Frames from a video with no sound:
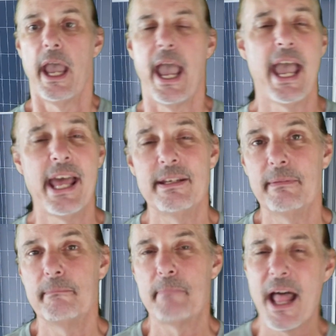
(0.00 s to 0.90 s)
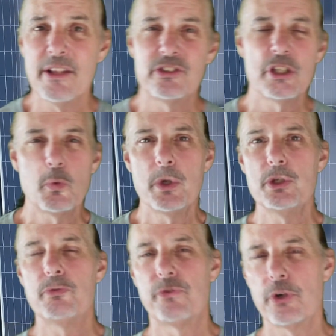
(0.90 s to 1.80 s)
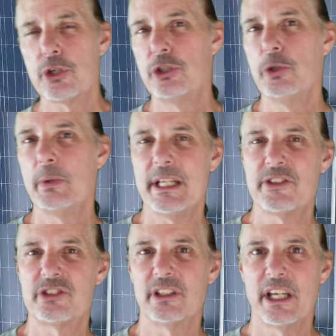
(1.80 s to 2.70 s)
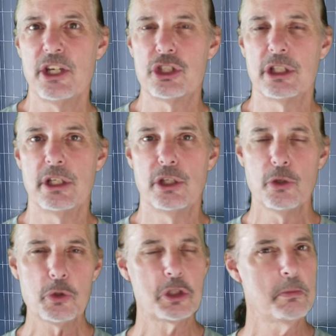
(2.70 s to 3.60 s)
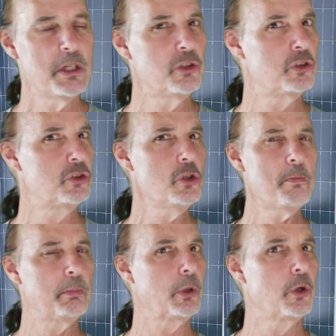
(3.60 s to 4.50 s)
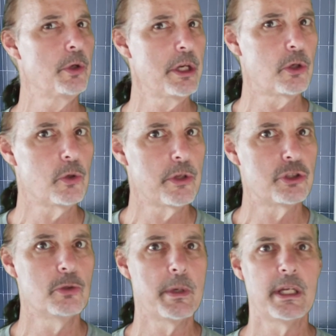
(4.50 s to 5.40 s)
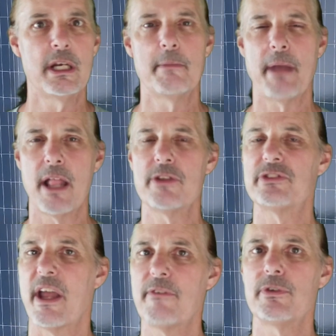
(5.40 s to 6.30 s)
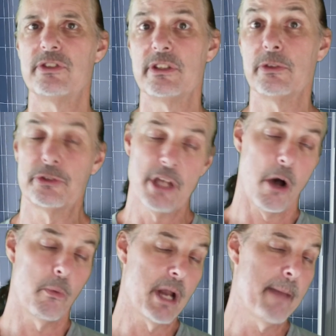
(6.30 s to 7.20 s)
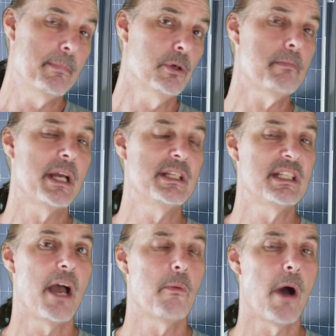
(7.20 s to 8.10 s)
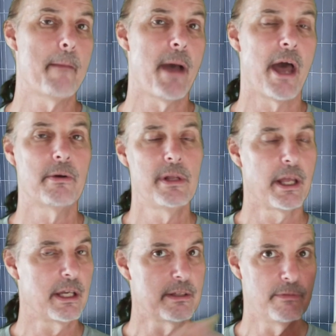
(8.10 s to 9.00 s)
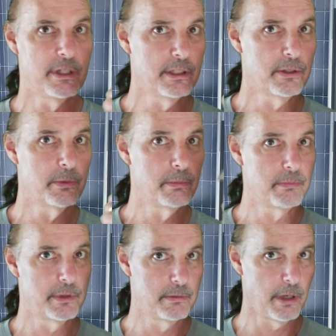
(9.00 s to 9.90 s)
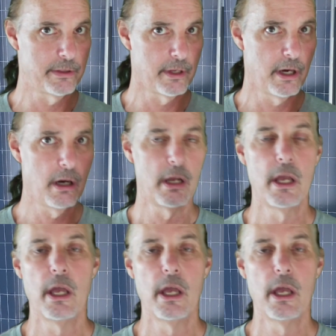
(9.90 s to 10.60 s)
And balancing, when you first do an installation, used to be super critical that you went in and balanced every single cell. When I built my D I Y battery, like in the video right there,